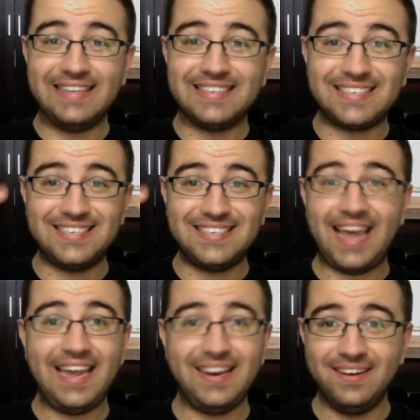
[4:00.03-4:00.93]

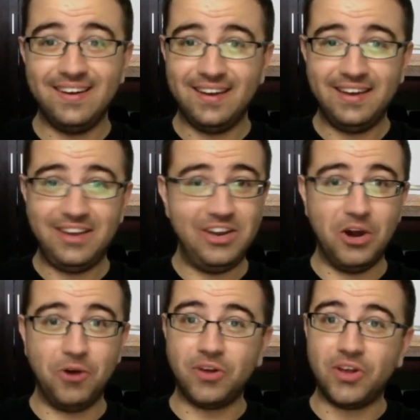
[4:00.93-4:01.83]
insane, you
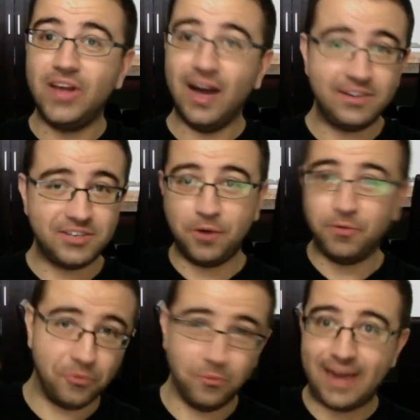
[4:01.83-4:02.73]
know,
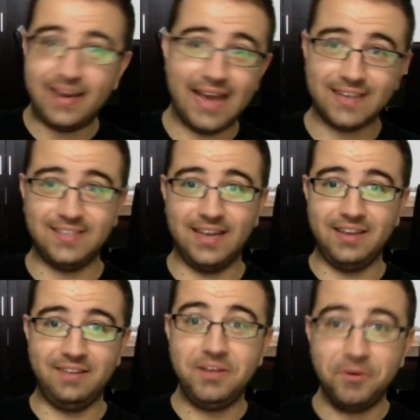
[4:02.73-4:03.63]
gun-toting rednecks
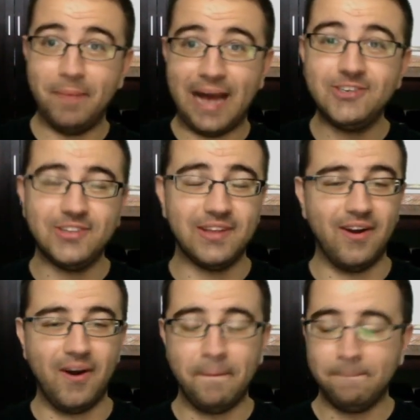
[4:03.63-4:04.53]
that you imagine
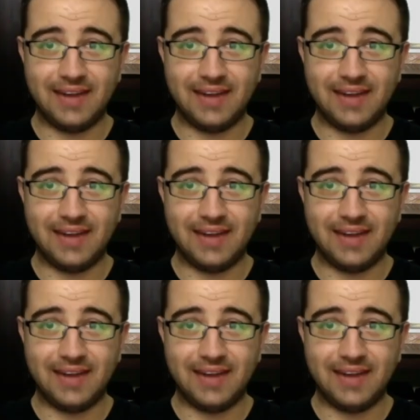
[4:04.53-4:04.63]
they are.